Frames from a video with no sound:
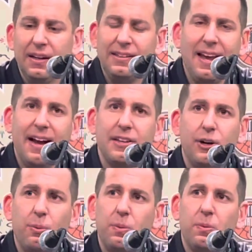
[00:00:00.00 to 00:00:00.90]

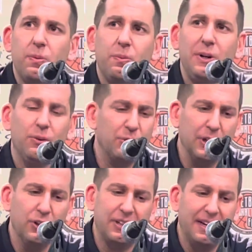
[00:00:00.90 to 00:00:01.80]
We don't
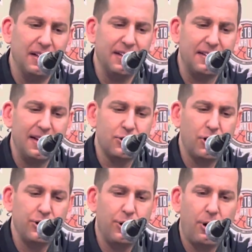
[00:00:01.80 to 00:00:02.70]
really look at it like that,
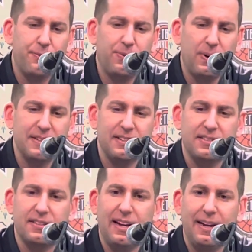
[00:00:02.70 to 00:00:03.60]
Sean. You know, for us,
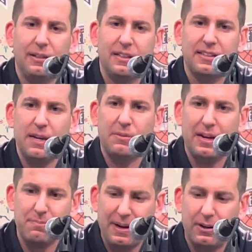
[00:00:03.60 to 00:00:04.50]
it's, hey, let's keep
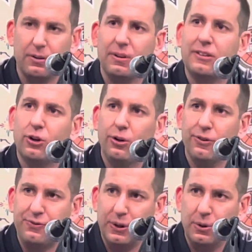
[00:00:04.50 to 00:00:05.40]
getting better. Let's go to
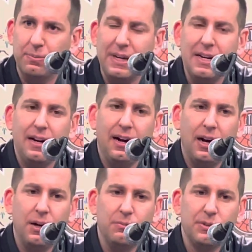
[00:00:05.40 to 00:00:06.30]
the film.
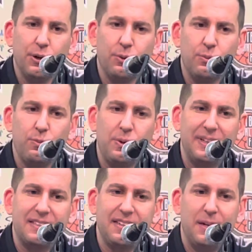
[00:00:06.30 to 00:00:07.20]
What
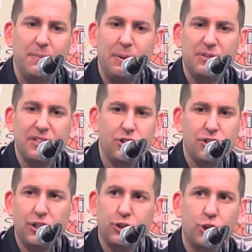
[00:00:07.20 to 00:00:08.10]
excited me was this
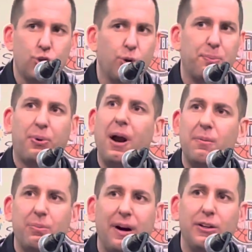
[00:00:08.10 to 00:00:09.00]
is such a short
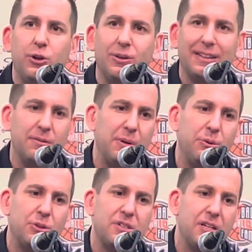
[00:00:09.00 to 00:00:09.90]
prep, right? You don't get to
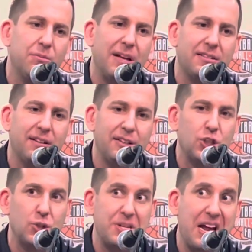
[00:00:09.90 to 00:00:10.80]
meet with your team last night
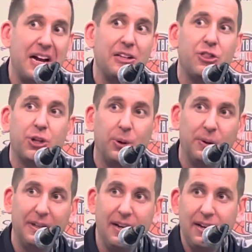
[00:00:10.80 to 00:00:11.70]
till
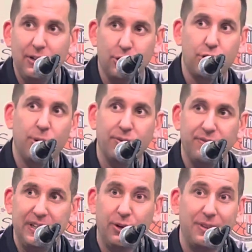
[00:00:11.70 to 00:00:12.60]
9:30. You're showing
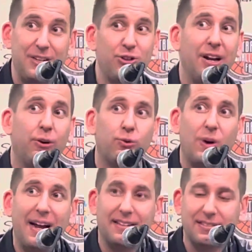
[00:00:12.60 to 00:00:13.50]
video. Then you got to
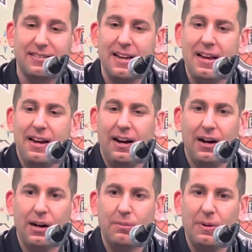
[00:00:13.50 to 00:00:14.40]
rest.
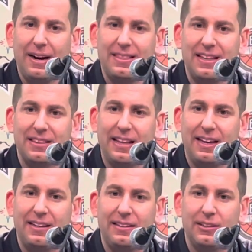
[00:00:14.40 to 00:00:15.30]
And I think
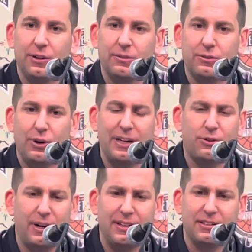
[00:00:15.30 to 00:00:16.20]
they, you know,
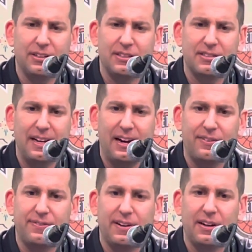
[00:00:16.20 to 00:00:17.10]
great credit to the
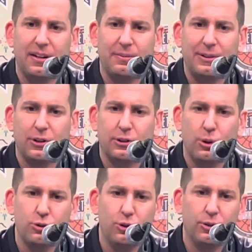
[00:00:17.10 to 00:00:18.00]
staff. I thought
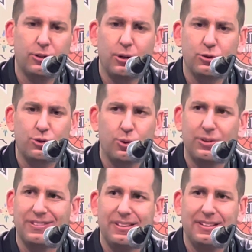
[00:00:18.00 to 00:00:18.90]
Coach Huter, Coach
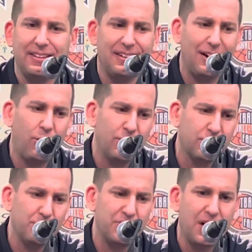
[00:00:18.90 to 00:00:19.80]
Jordan did an
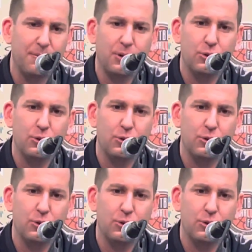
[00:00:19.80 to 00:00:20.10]
awesome job.